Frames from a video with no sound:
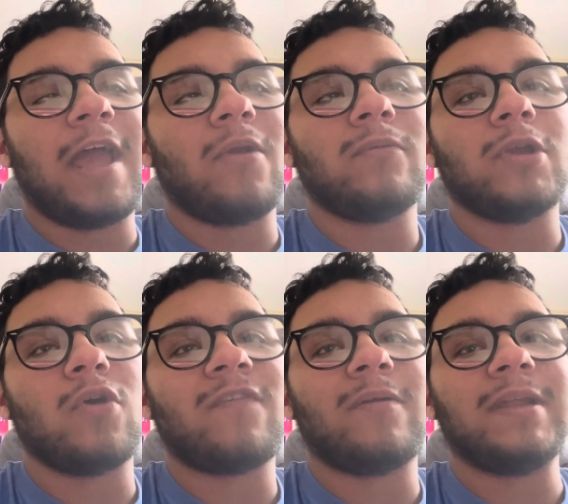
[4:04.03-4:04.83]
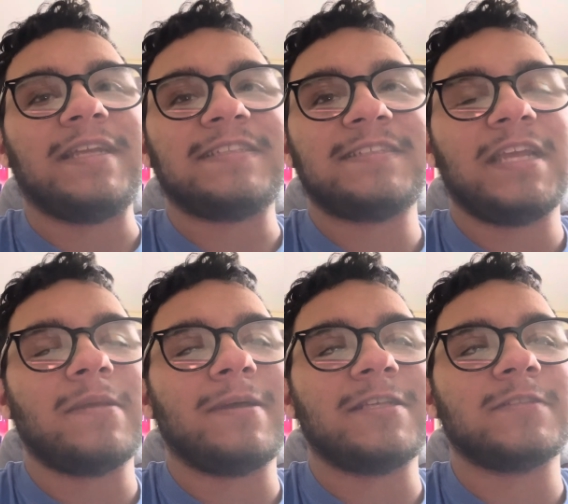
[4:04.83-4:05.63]
I don't know if I really see
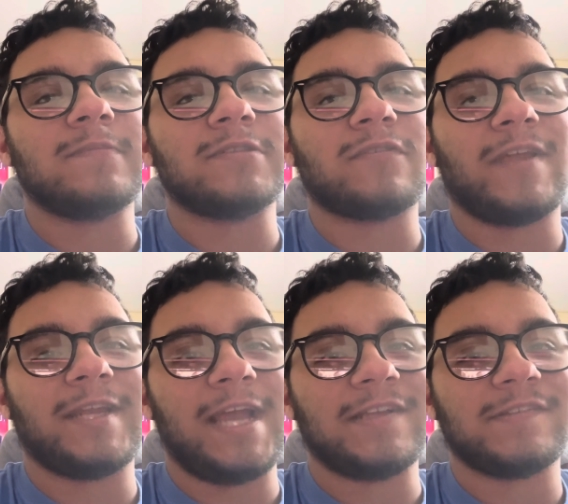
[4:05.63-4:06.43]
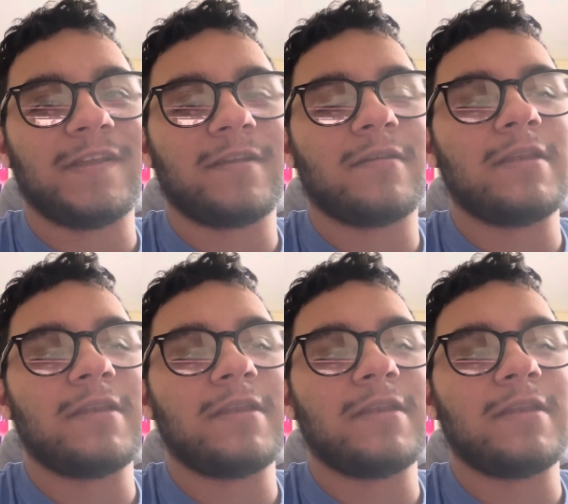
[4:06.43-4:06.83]
him as Mr. Fantastic.